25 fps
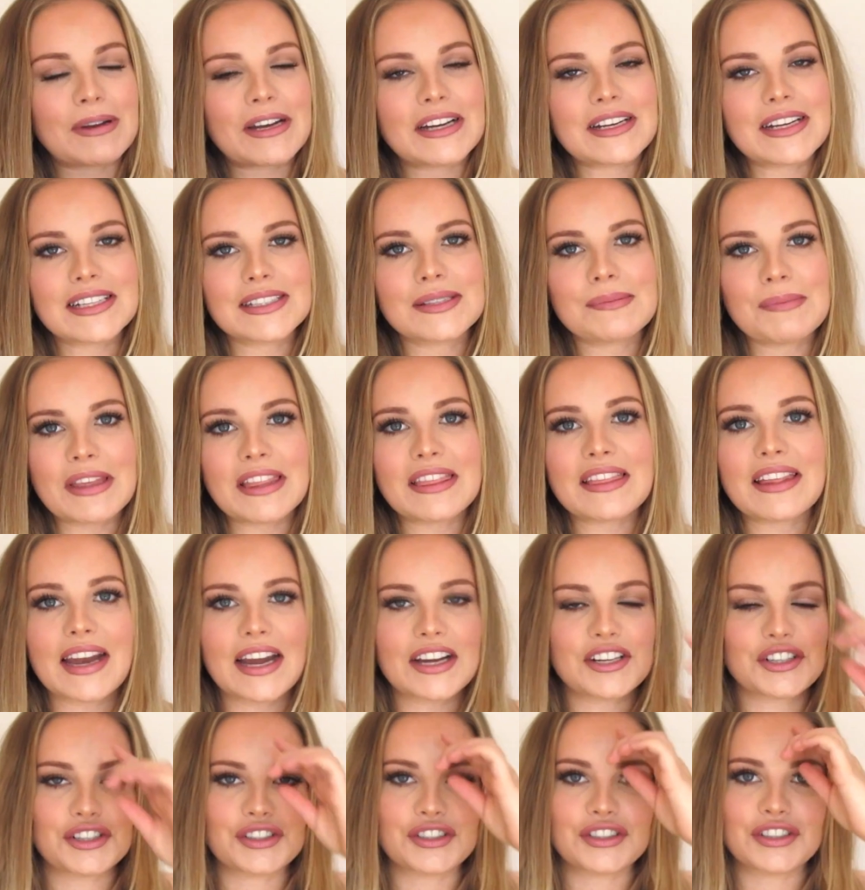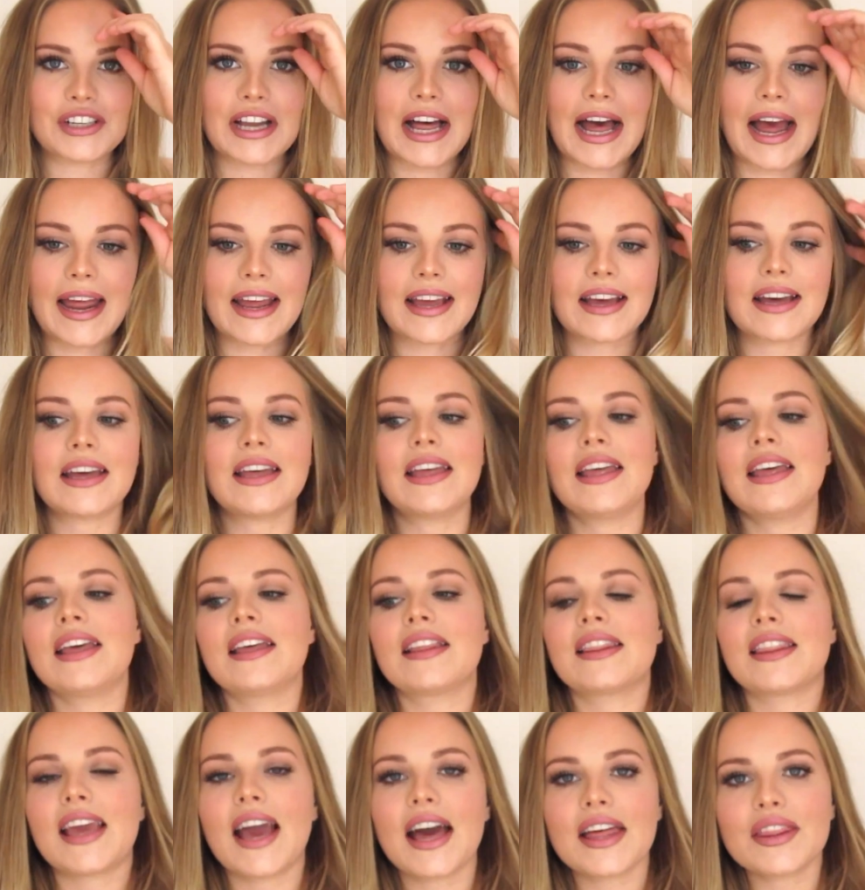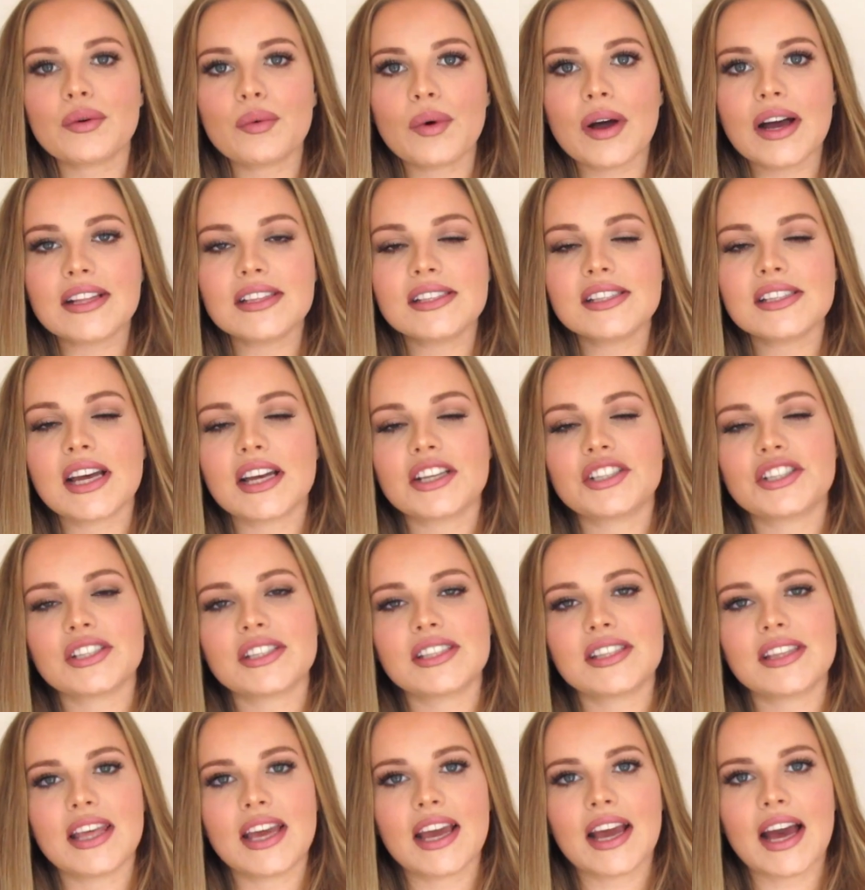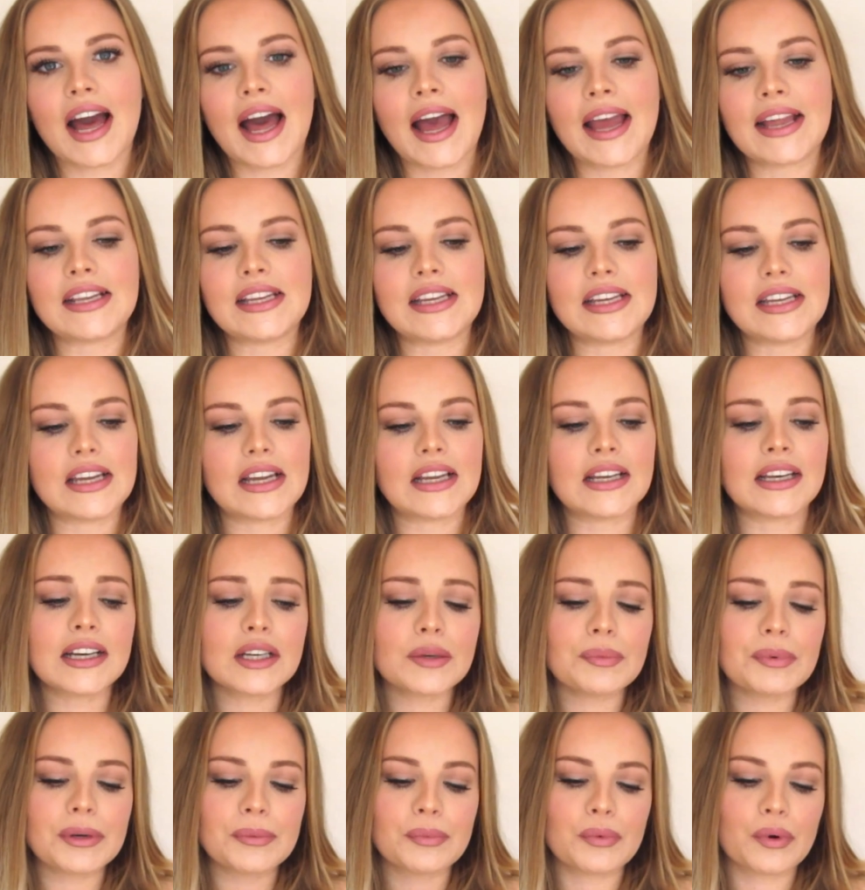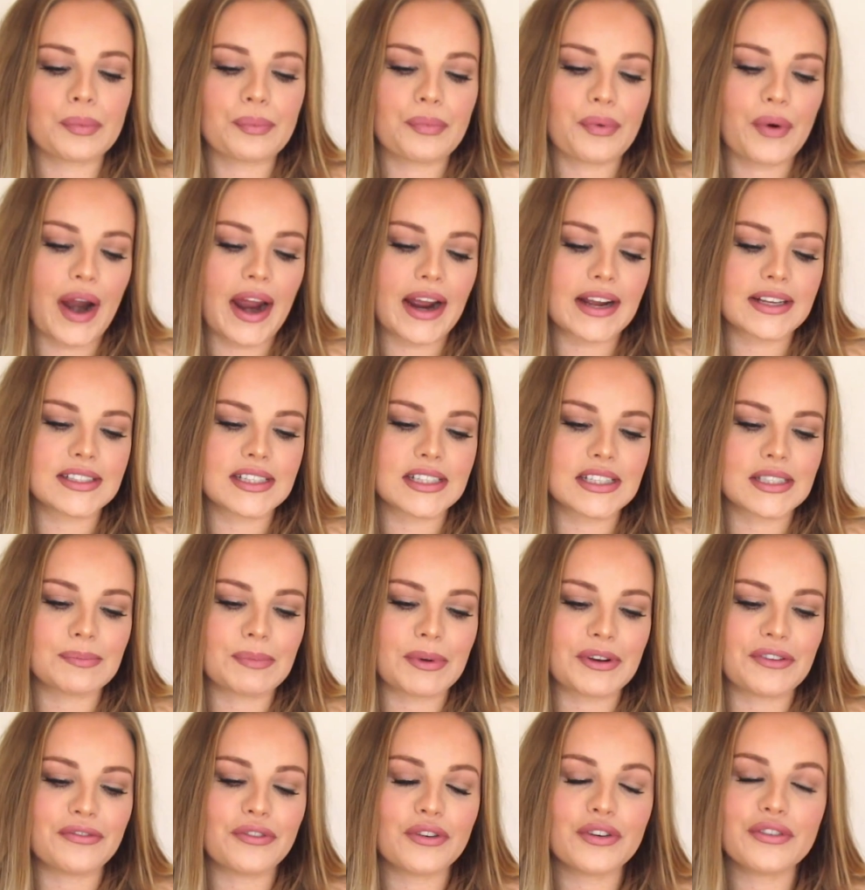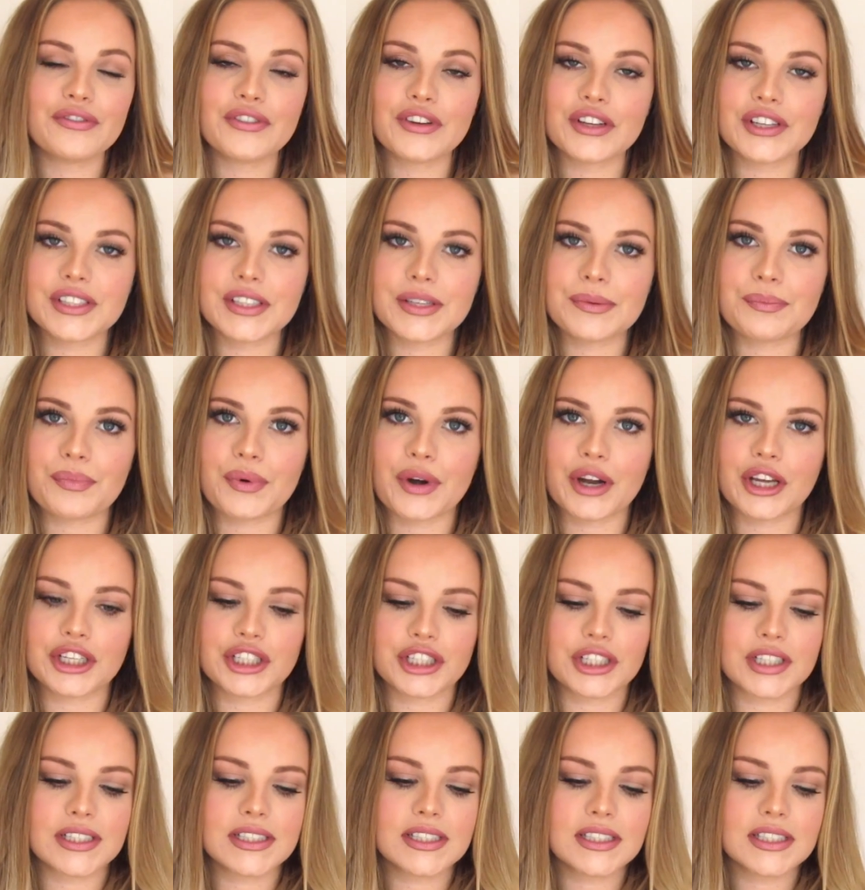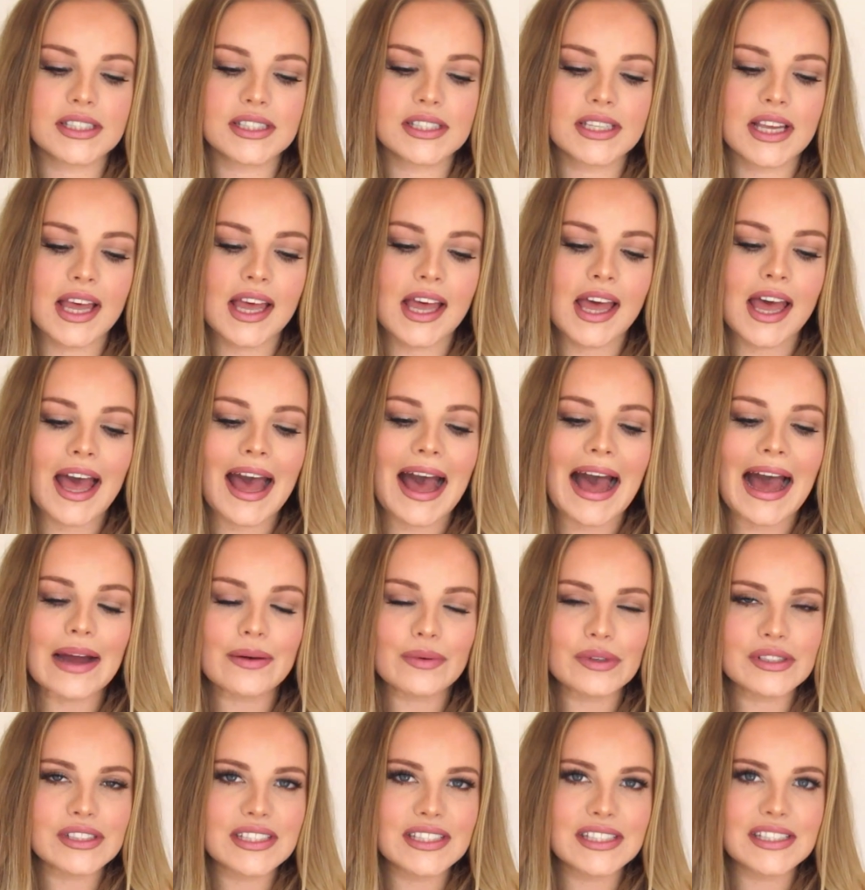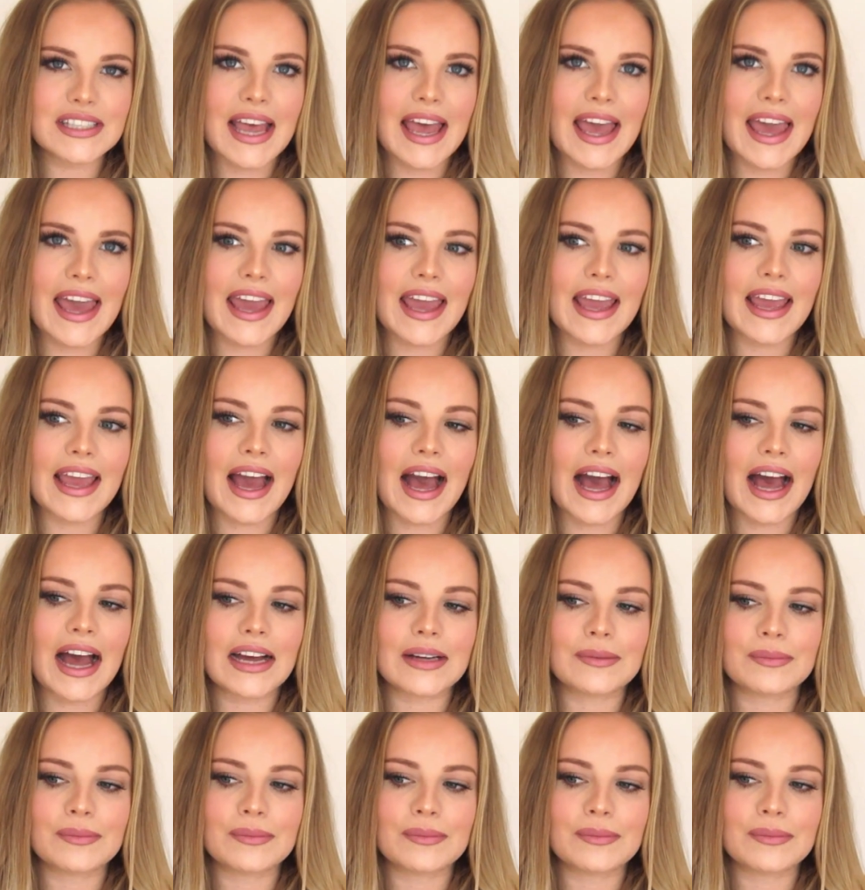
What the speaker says: but it doesn't mean that I don't like the other ones. I just think I need a little bit more practice. But for first impressions, I would say